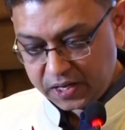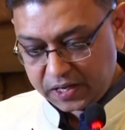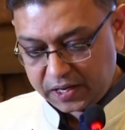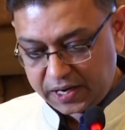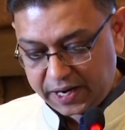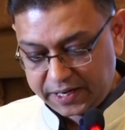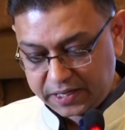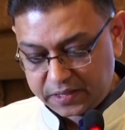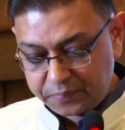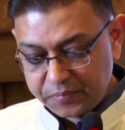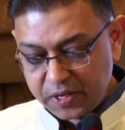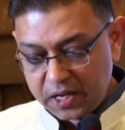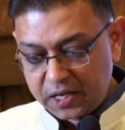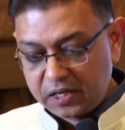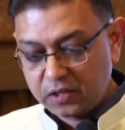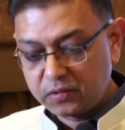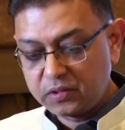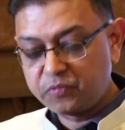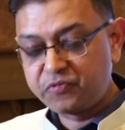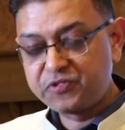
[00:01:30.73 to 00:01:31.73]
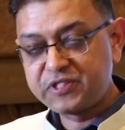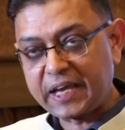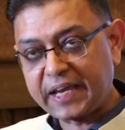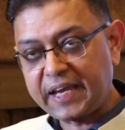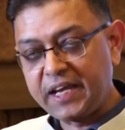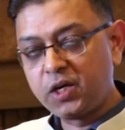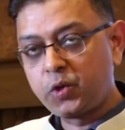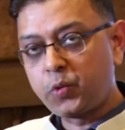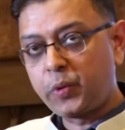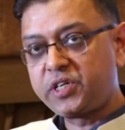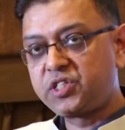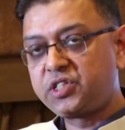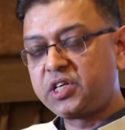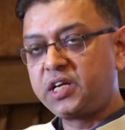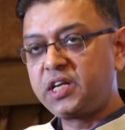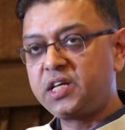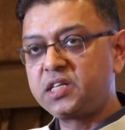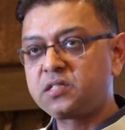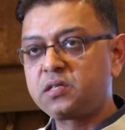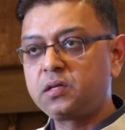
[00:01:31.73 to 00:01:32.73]
Right. Now, the second
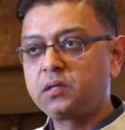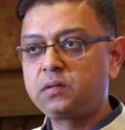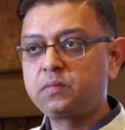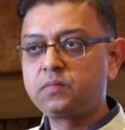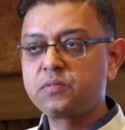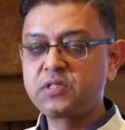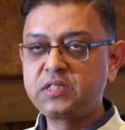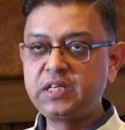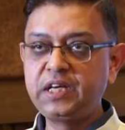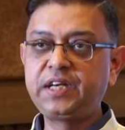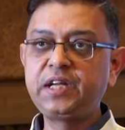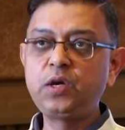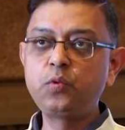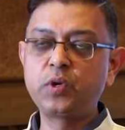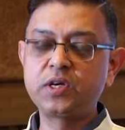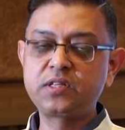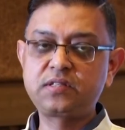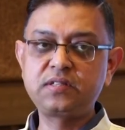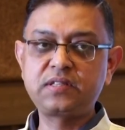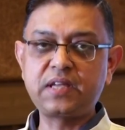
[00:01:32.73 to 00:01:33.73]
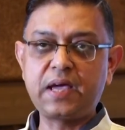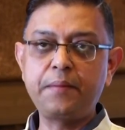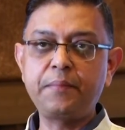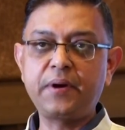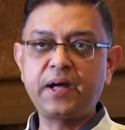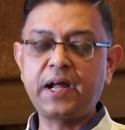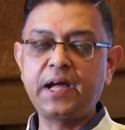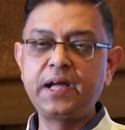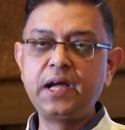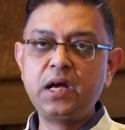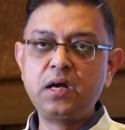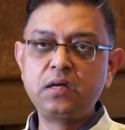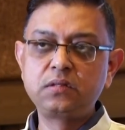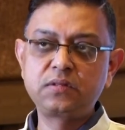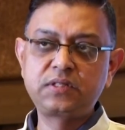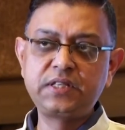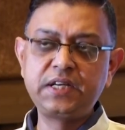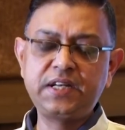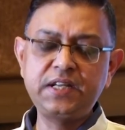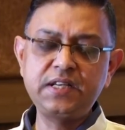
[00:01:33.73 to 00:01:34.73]
question is CT versus MRI. So
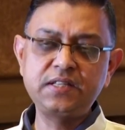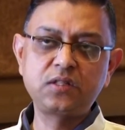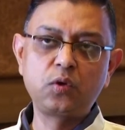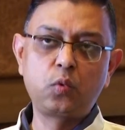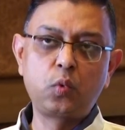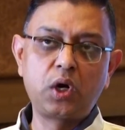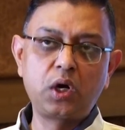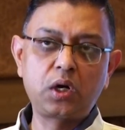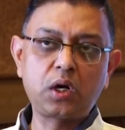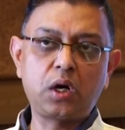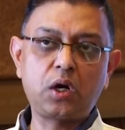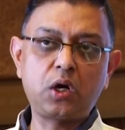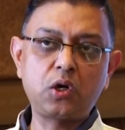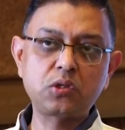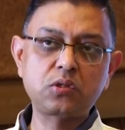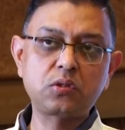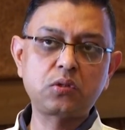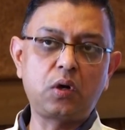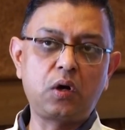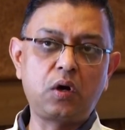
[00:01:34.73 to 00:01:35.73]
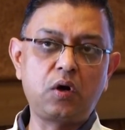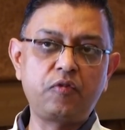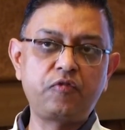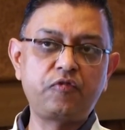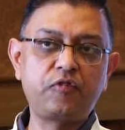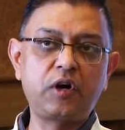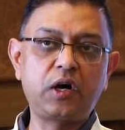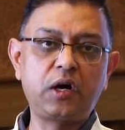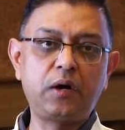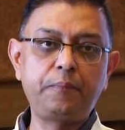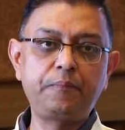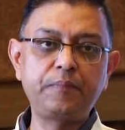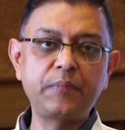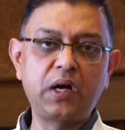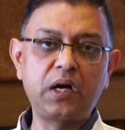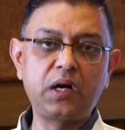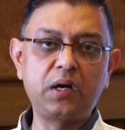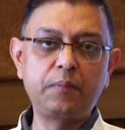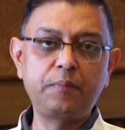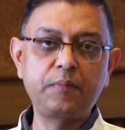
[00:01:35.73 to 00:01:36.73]
CT is the workhorse
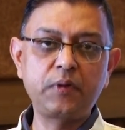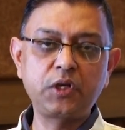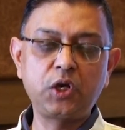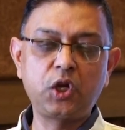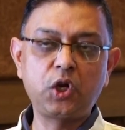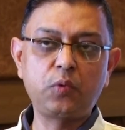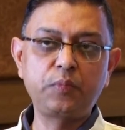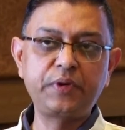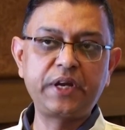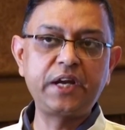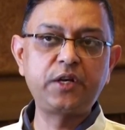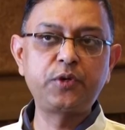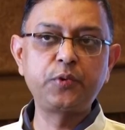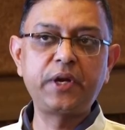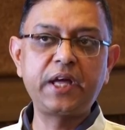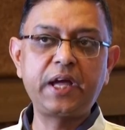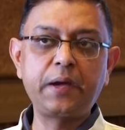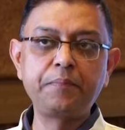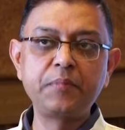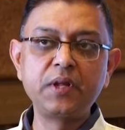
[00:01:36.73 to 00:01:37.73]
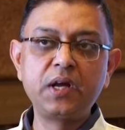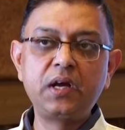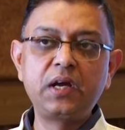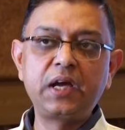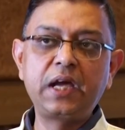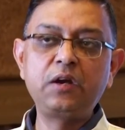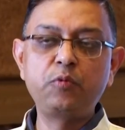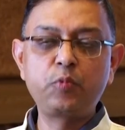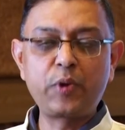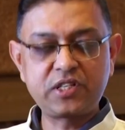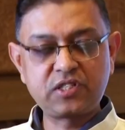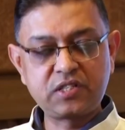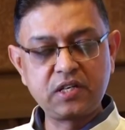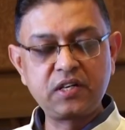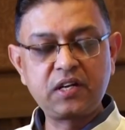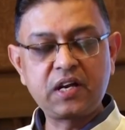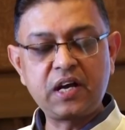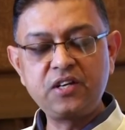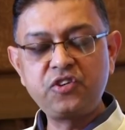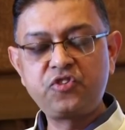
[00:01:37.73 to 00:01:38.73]
of, day-to-day. In
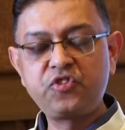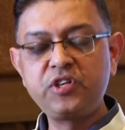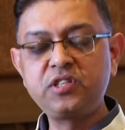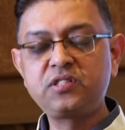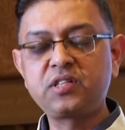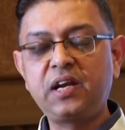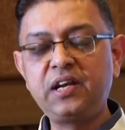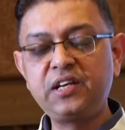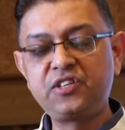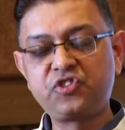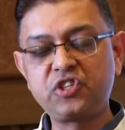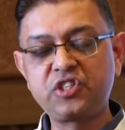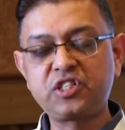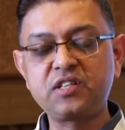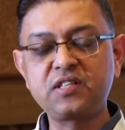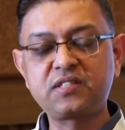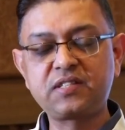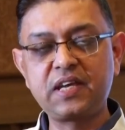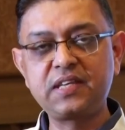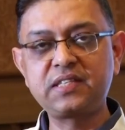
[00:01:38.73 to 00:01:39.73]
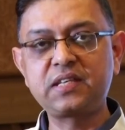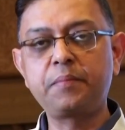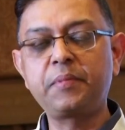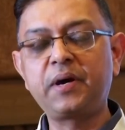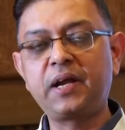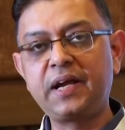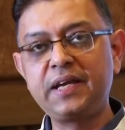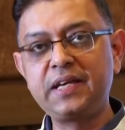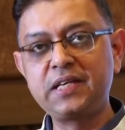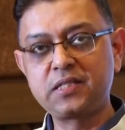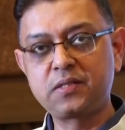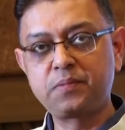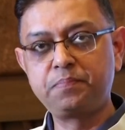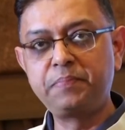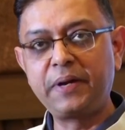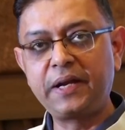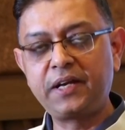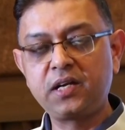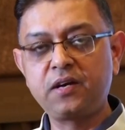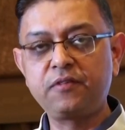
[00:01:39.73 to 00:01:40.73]
Western countries, the literature says MRI is
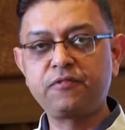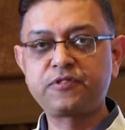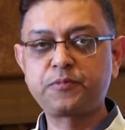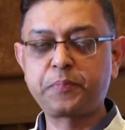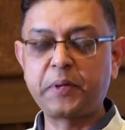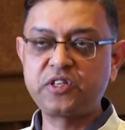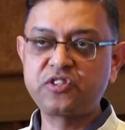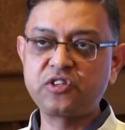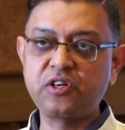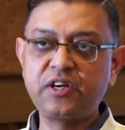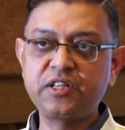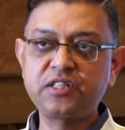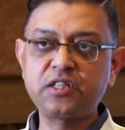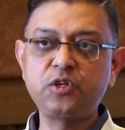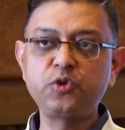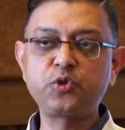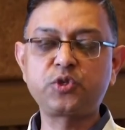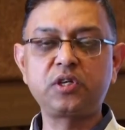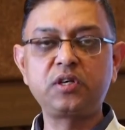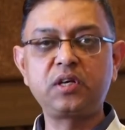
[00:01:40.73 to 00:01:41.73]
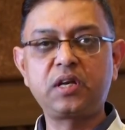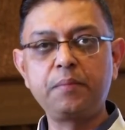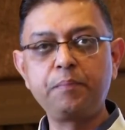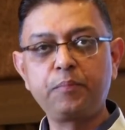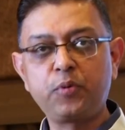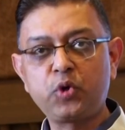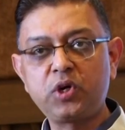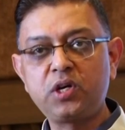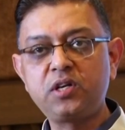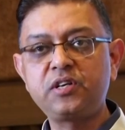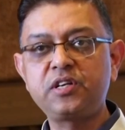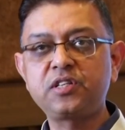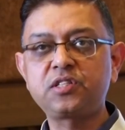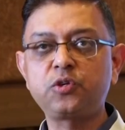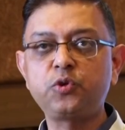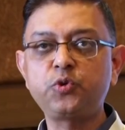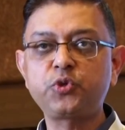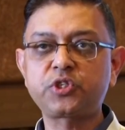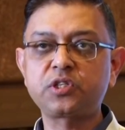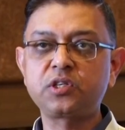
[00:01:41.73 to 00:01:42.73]
better, spatial resolution, temporal
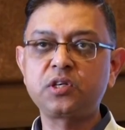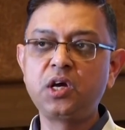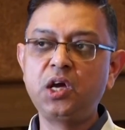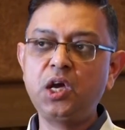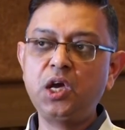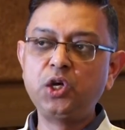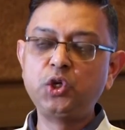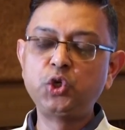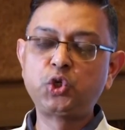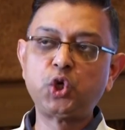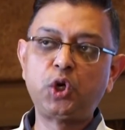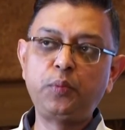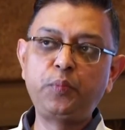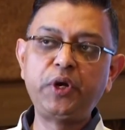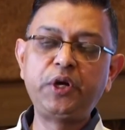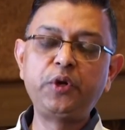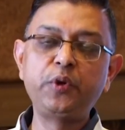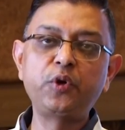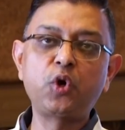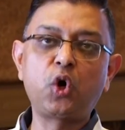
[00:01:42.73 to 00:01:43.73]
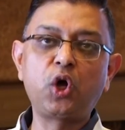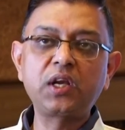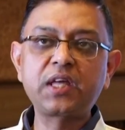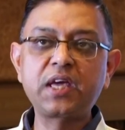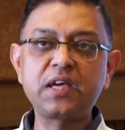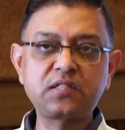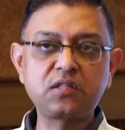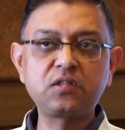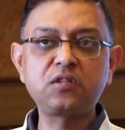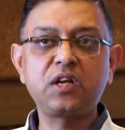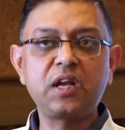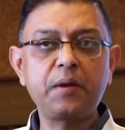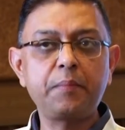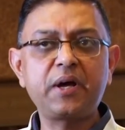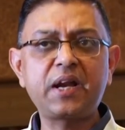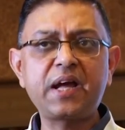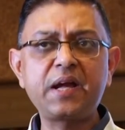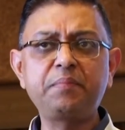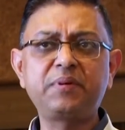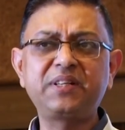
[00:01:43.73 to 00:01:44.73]
resolution. You should be doing all cases on
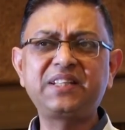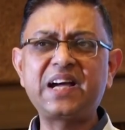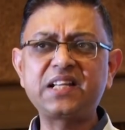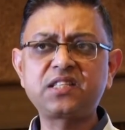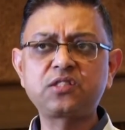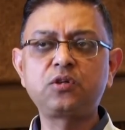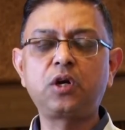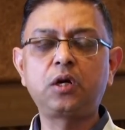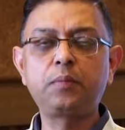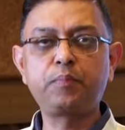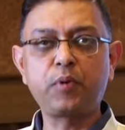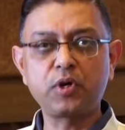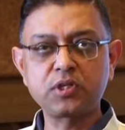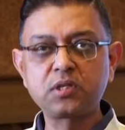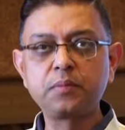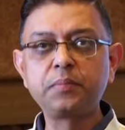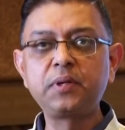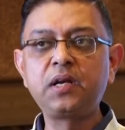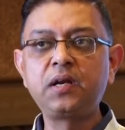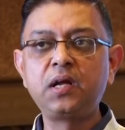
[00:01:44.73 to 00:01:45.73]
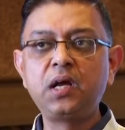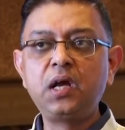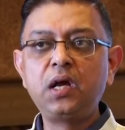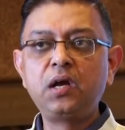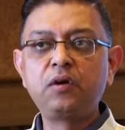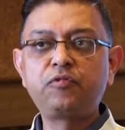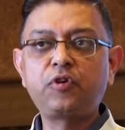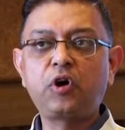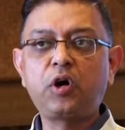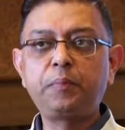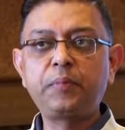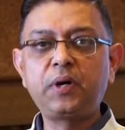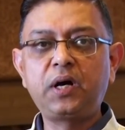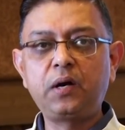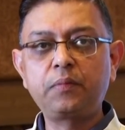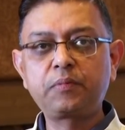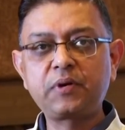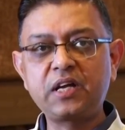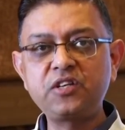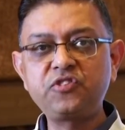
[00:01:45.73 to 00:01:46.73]
MRI, but that's not possible.
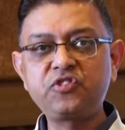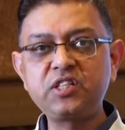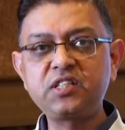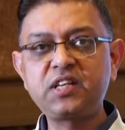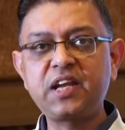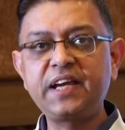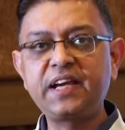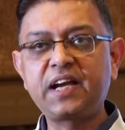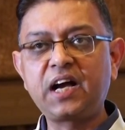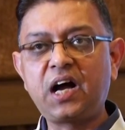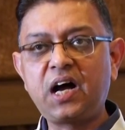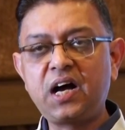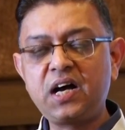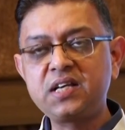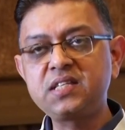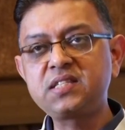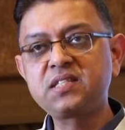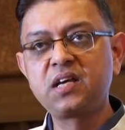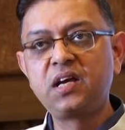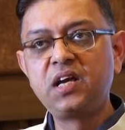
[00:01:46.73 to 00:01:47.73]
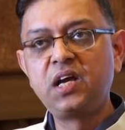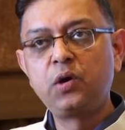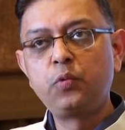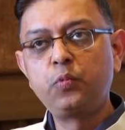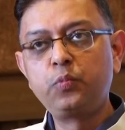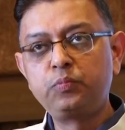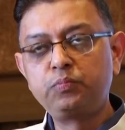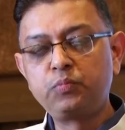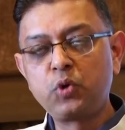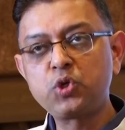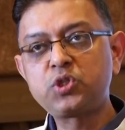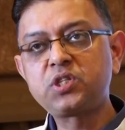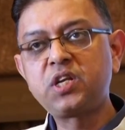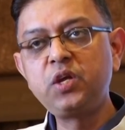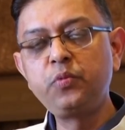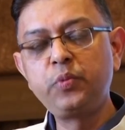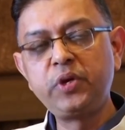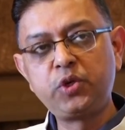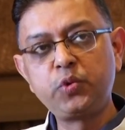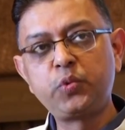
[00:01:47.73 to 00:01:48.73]
For countries like ours,
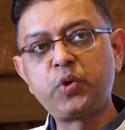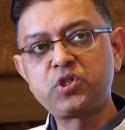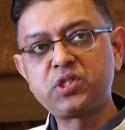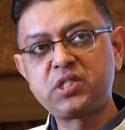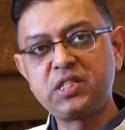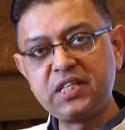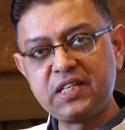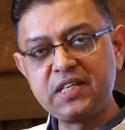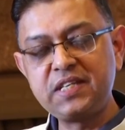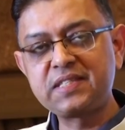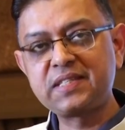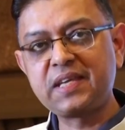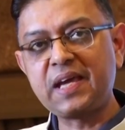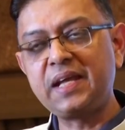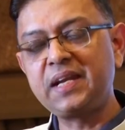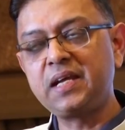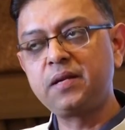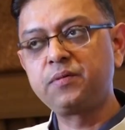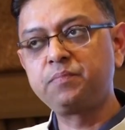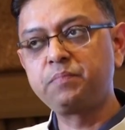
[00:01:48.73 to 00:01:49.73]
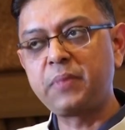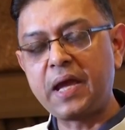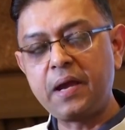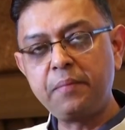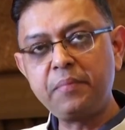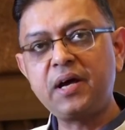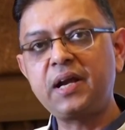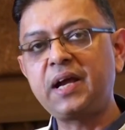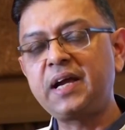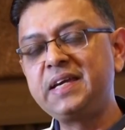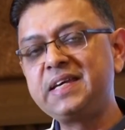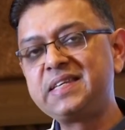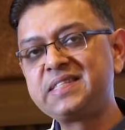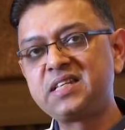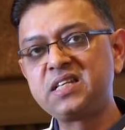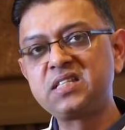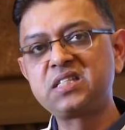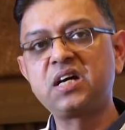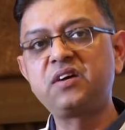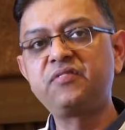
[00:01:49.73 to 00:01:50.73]
mostly we do a CT scan, and MRI is
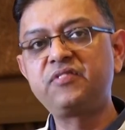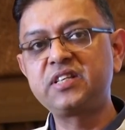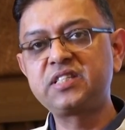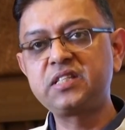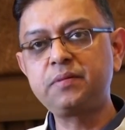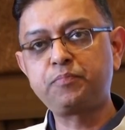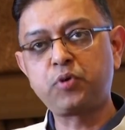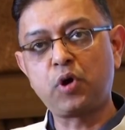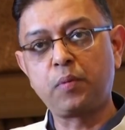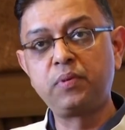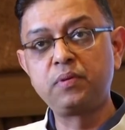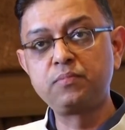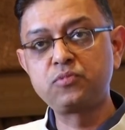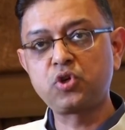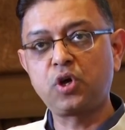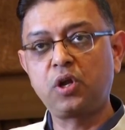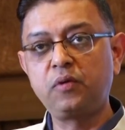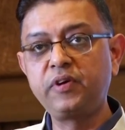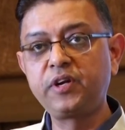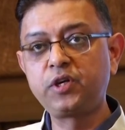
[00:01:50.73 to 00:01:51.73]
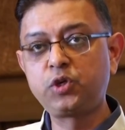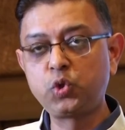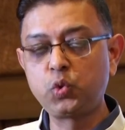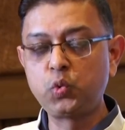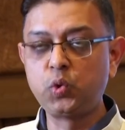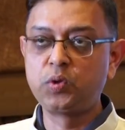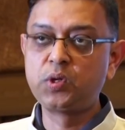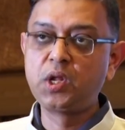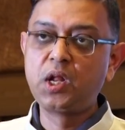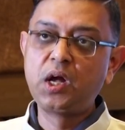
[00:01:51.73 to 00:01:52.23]
reserved as a problem-solving tool.